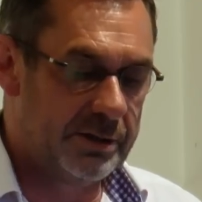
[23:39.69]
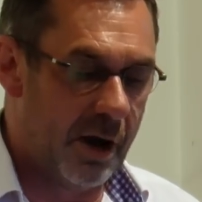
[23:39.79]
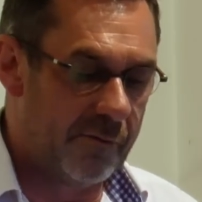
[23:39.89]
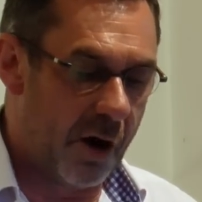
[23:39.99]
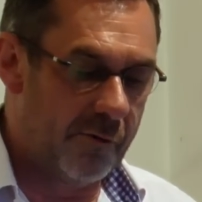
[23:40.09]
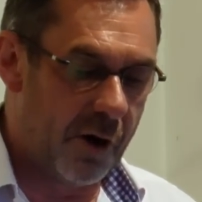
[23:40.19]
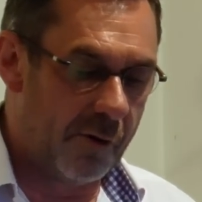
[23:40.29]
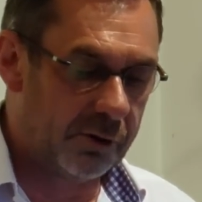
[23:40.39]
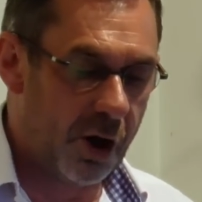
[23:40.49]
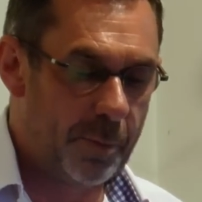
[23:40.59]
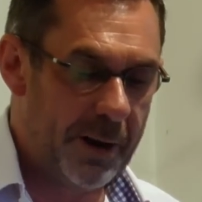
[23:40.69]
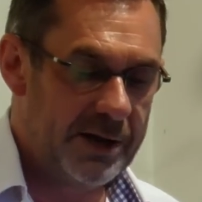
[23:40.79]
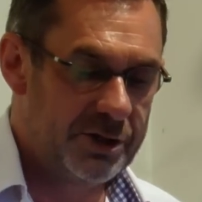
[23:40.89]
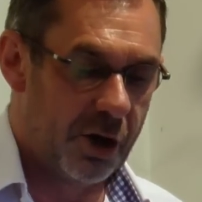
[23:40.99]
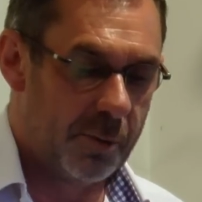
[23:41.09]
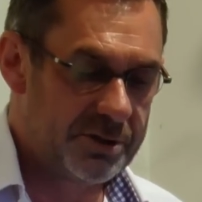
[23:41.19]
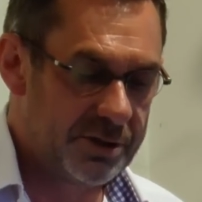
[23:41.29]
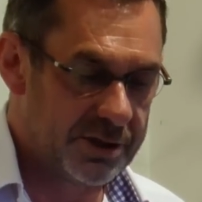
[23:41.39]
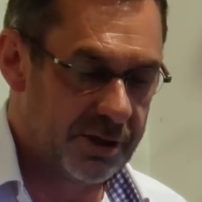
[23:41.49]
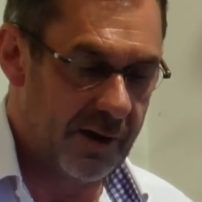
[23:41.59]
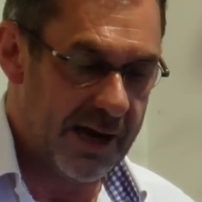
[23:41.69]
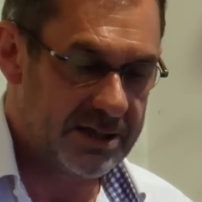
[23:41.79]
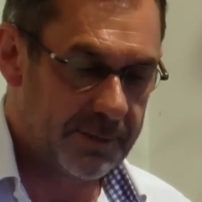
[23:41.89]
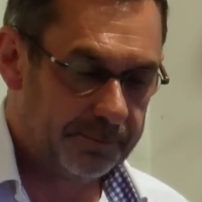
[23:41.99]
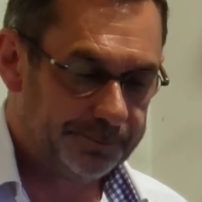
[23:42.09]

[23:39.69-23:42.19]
of low-paid jobs does the rest.